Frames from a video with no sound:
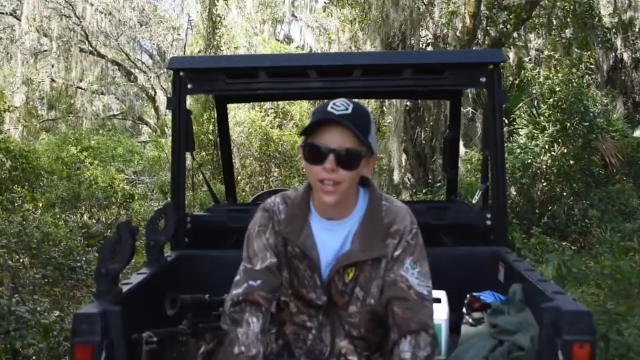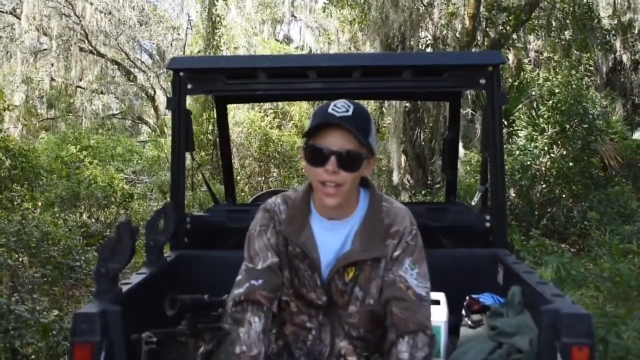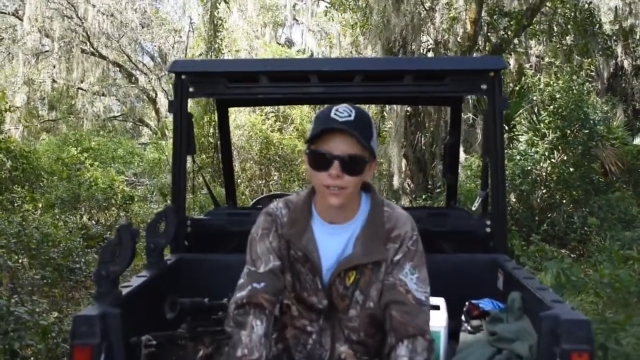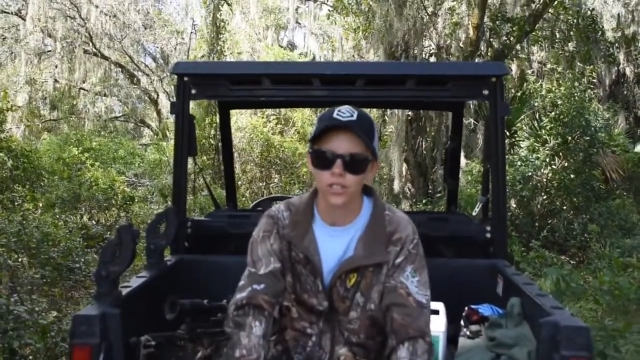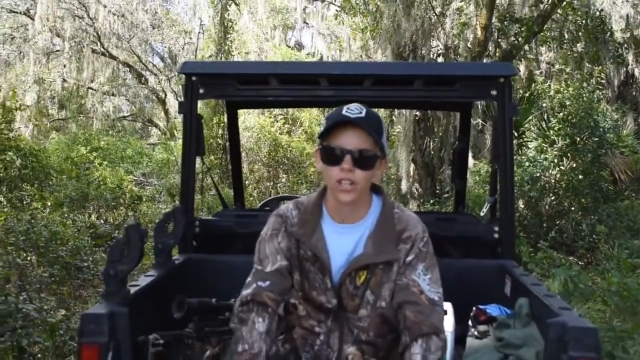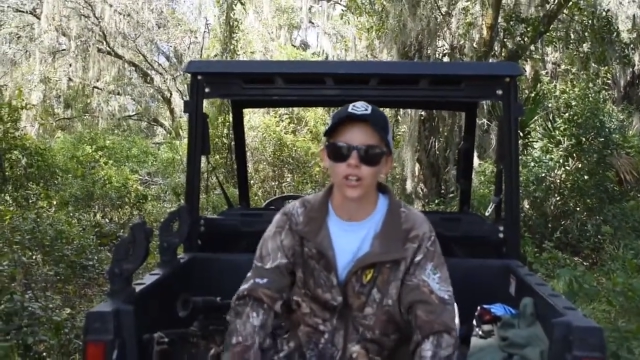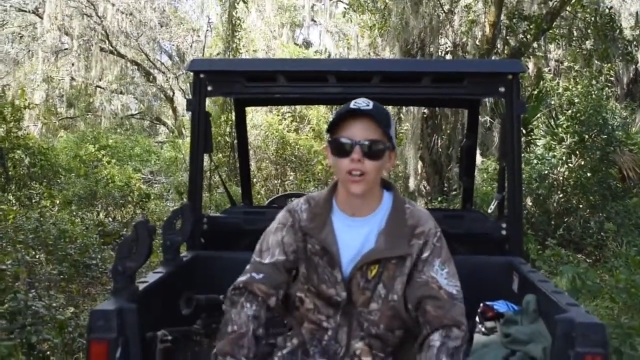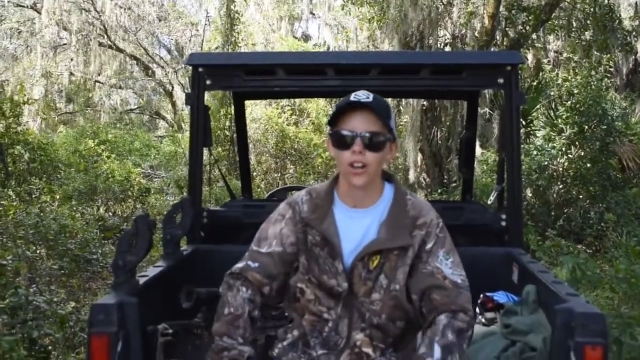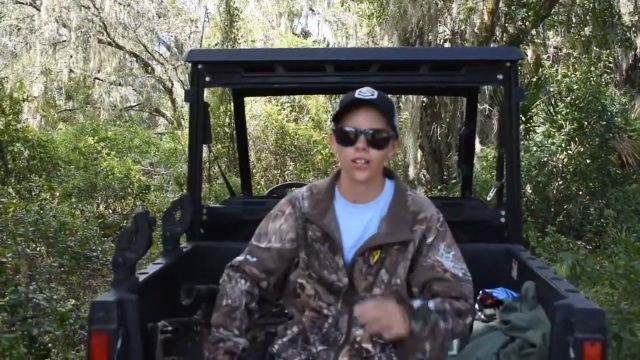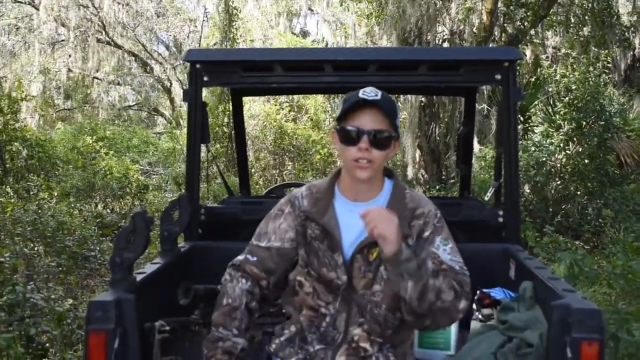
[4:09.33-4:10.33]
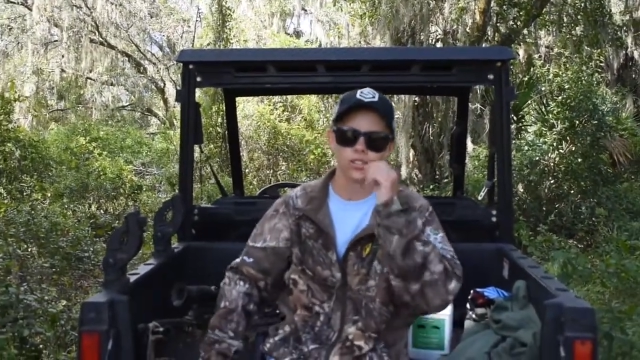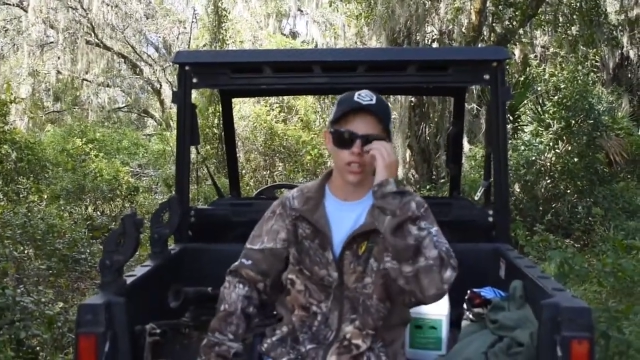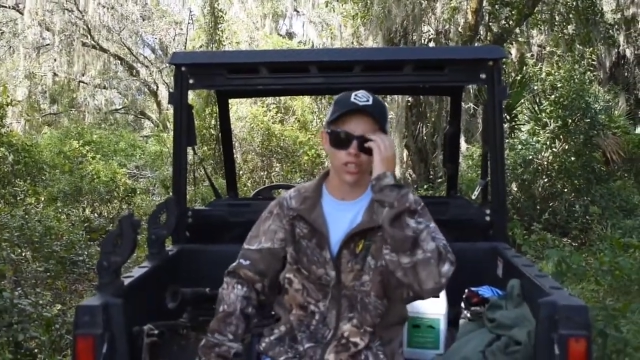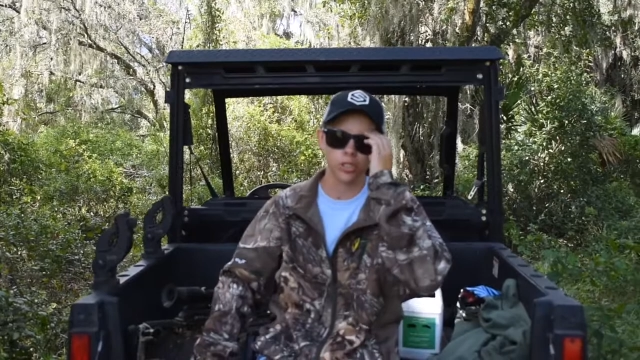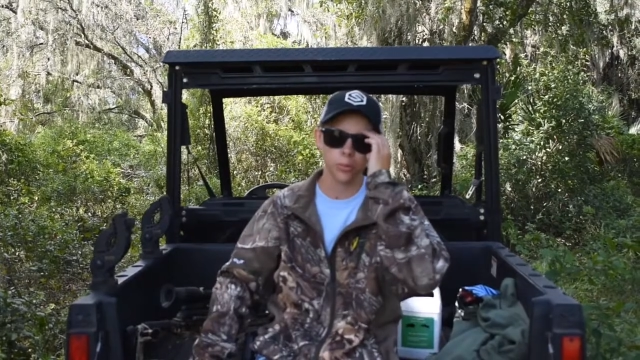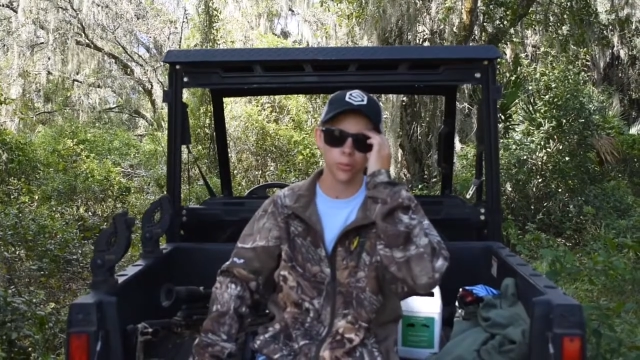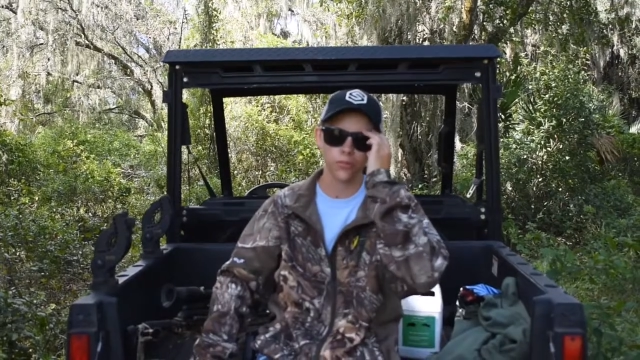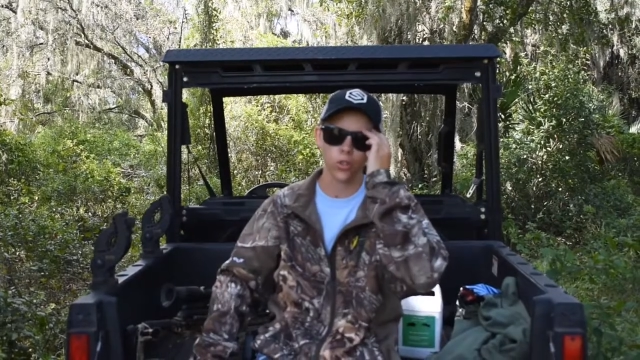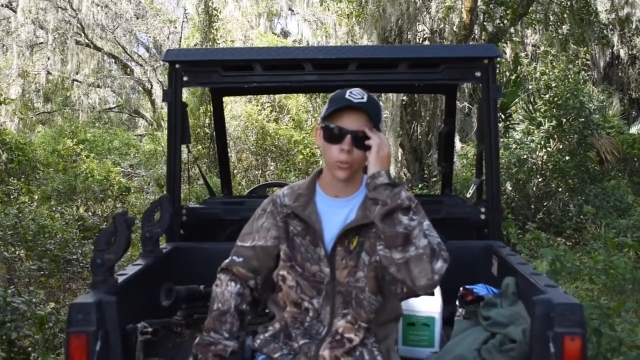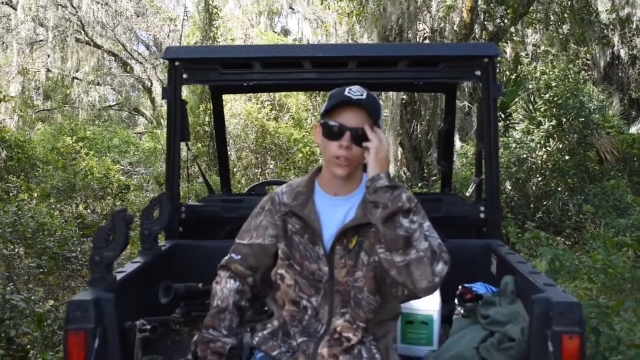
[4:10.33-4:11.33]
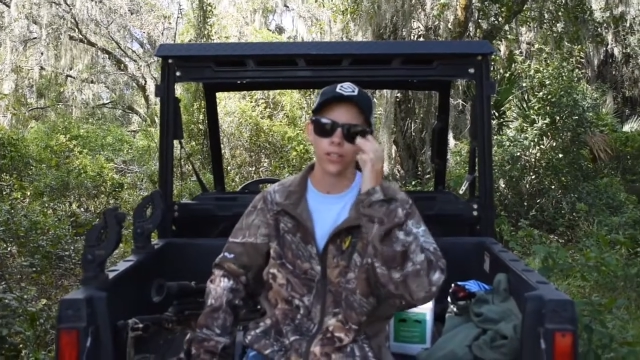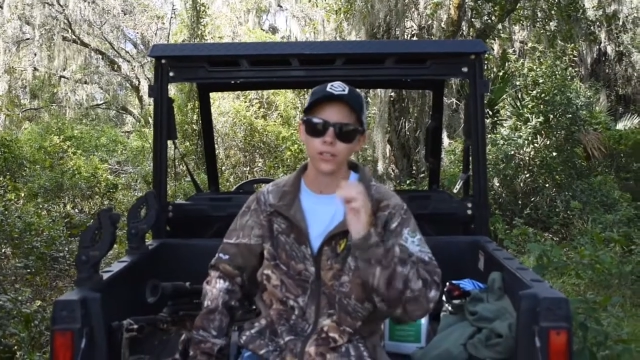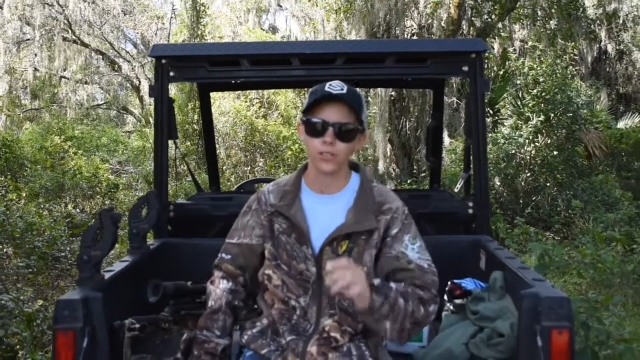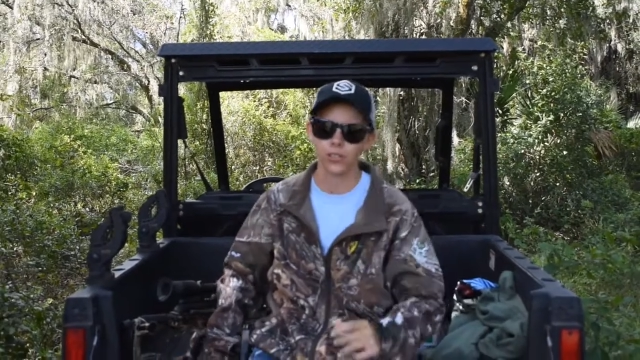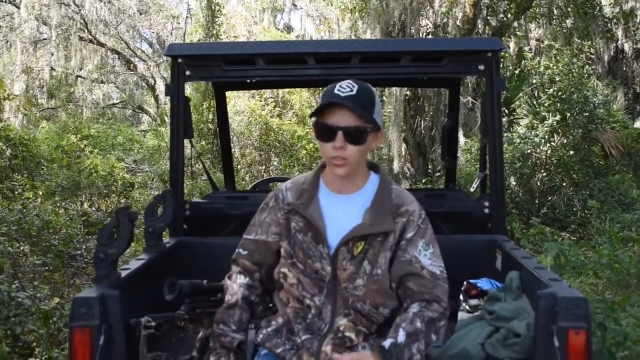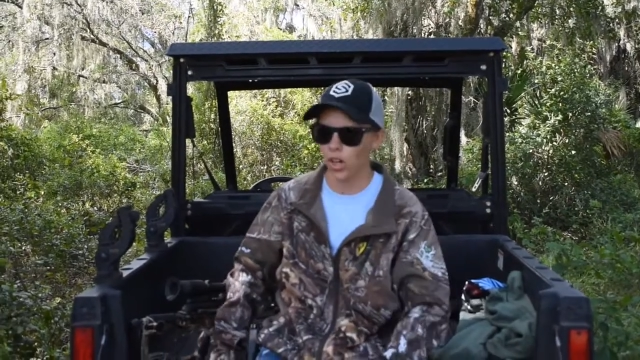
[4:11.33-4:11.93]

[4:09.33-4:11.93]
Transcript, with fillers: I have shot a hog that charged me before with it and